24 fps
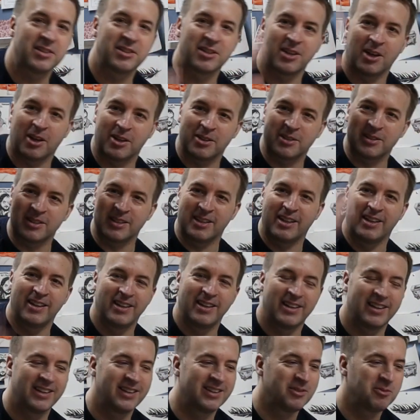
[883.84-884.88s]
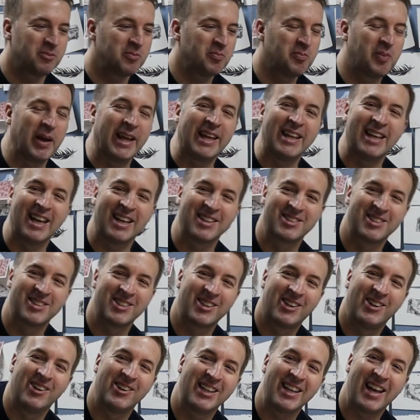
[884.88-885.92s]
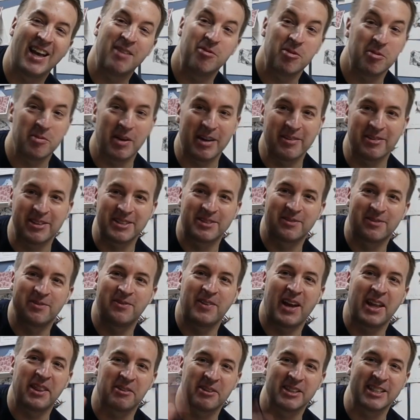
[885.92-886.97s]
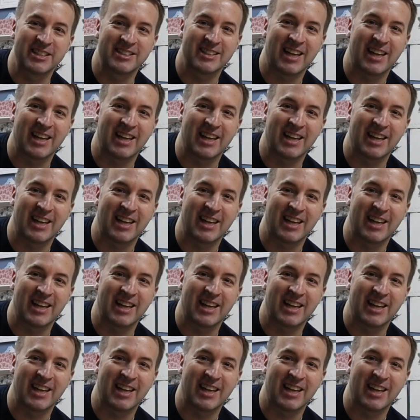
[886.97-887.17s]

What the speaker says: starts, Pete hasn't got it yet, but maybe his feather in his